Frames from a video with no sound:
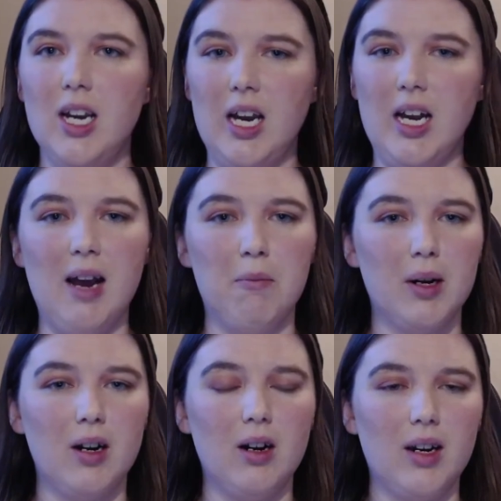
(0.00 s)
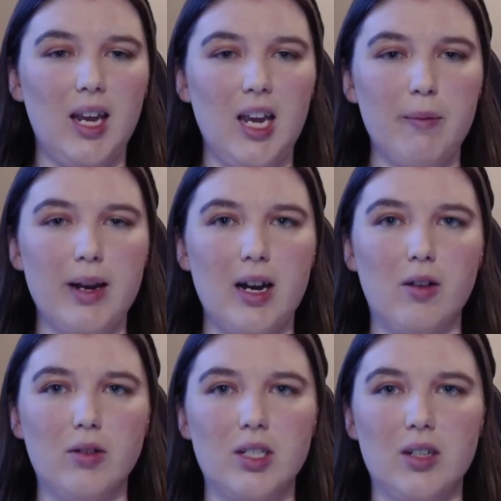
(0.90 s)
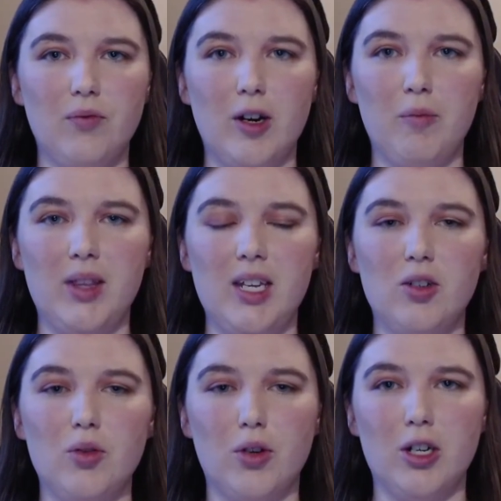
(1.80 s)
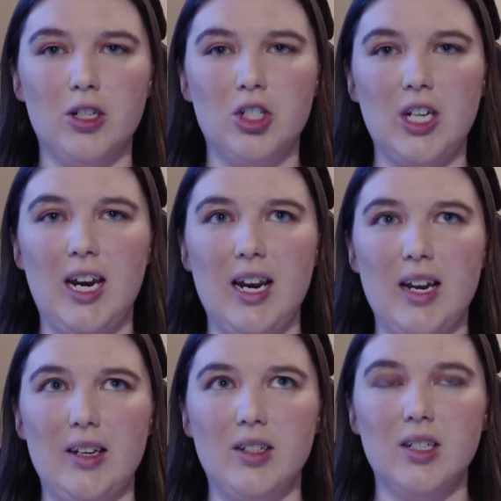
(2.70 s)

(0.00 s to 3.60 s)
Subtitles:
An ember came out from the torch, and